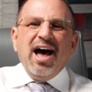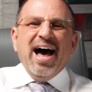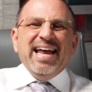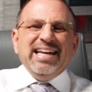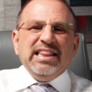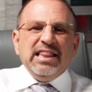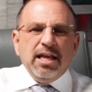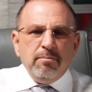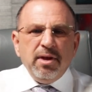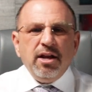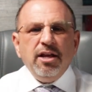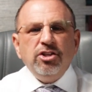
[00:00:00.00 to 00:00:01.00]

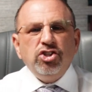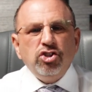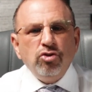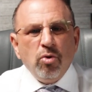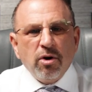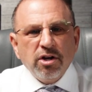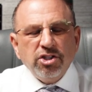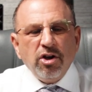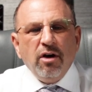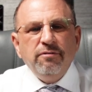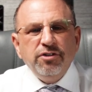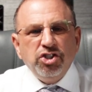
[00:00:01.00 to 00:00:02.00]
unlimited source
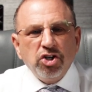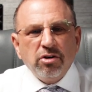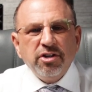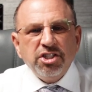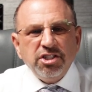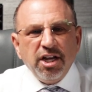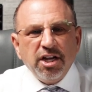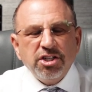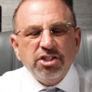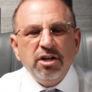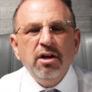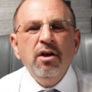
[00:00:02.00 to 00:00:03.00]
of
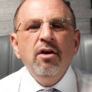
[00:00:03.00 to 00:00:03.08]
jurisdiction